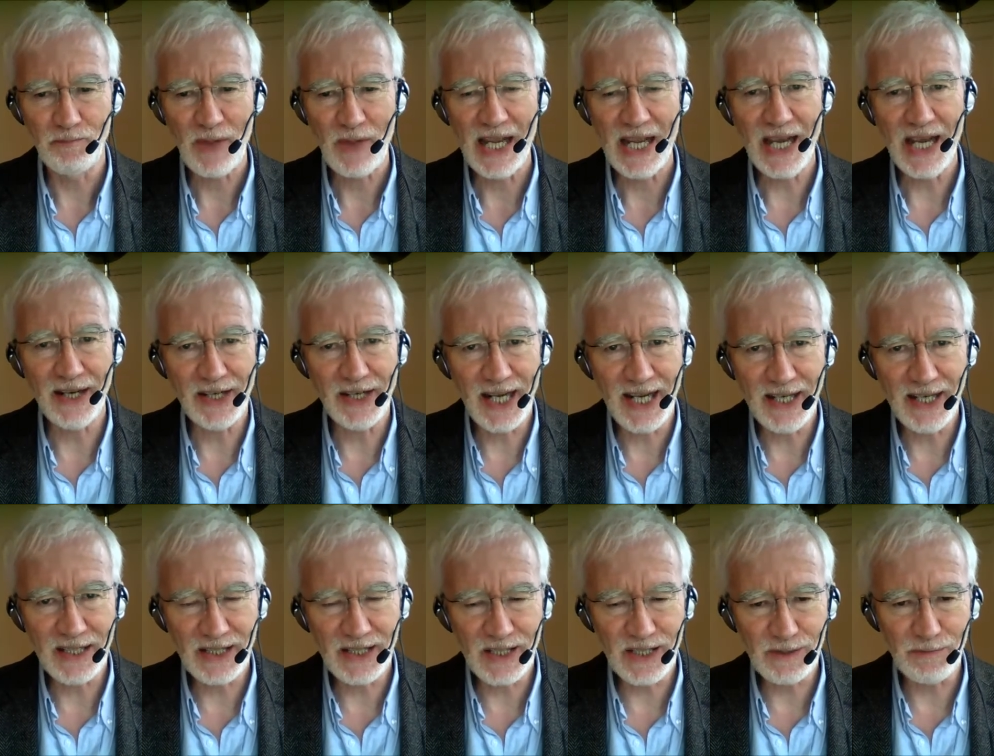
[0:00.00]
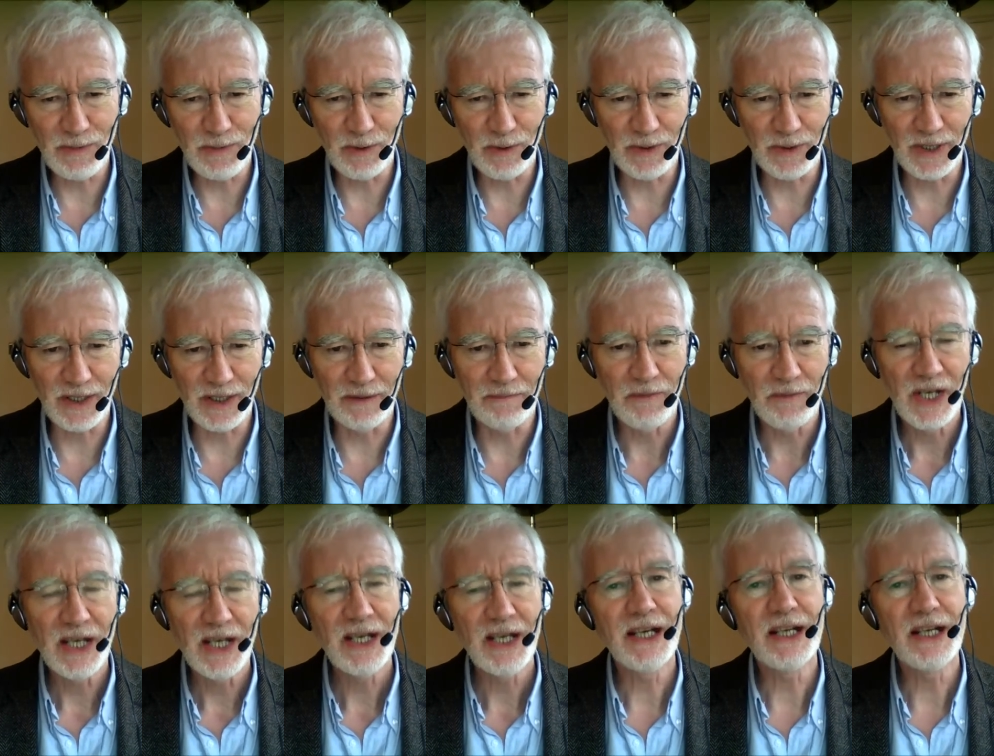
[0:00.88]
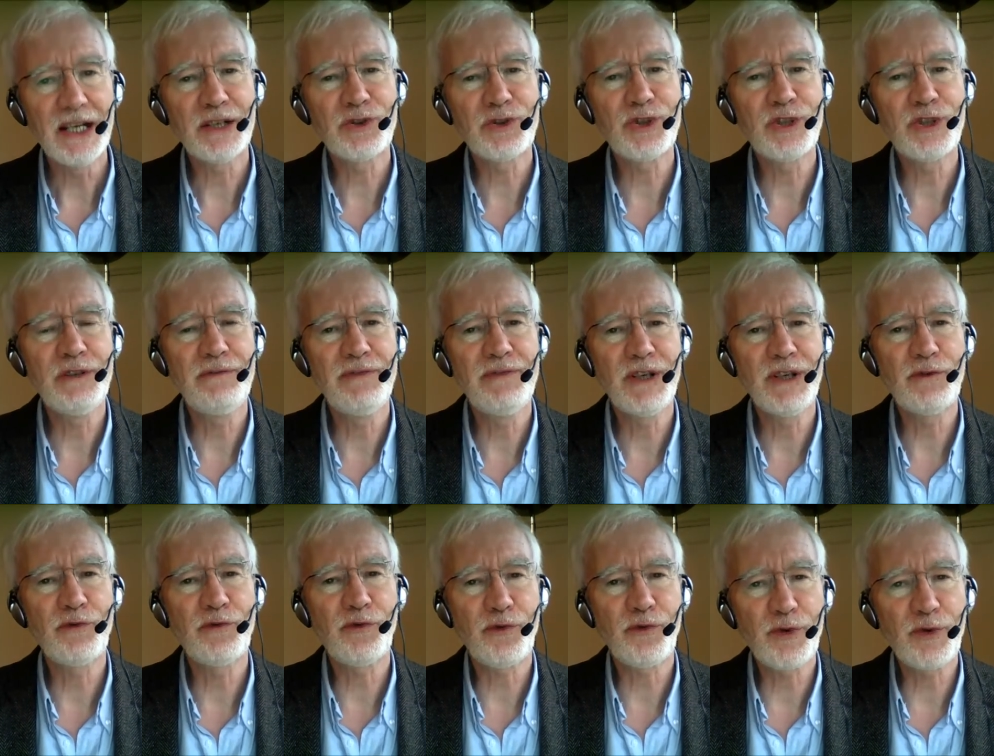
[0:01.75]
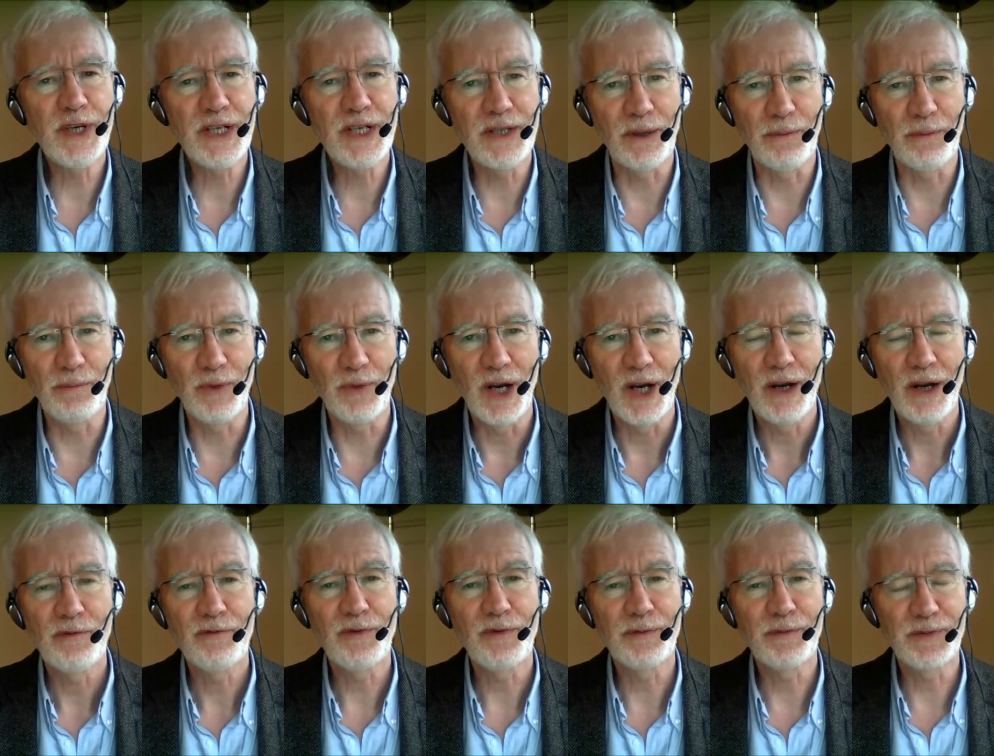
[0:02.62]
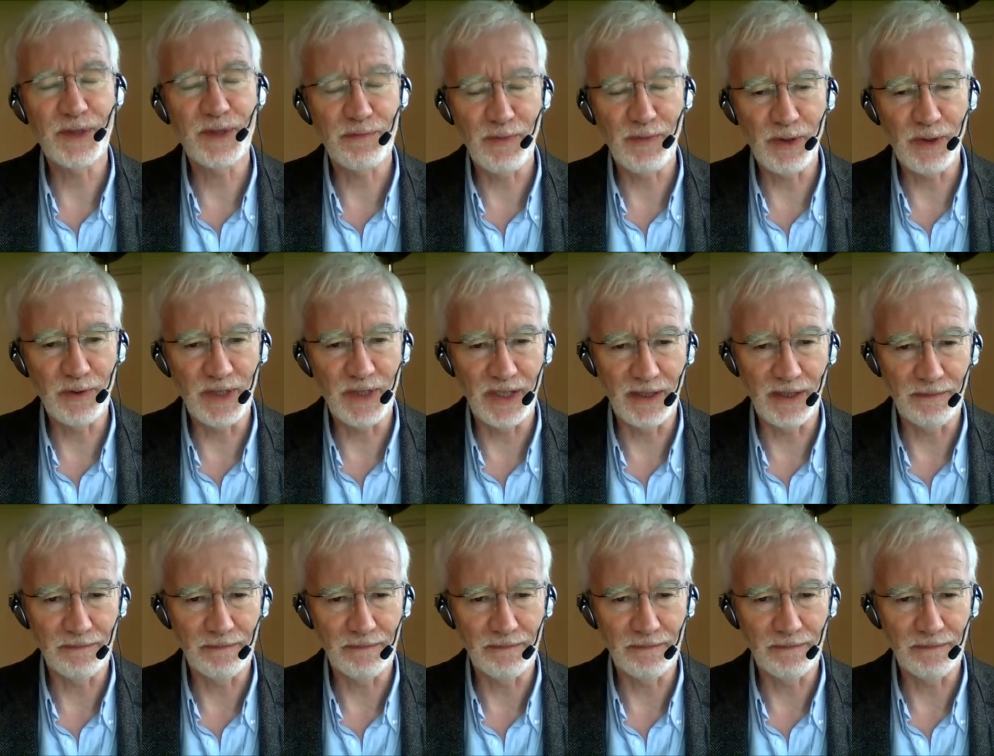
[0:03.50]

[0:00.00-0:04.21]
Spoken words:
an ex-smoker, in achieving freedom from smoking.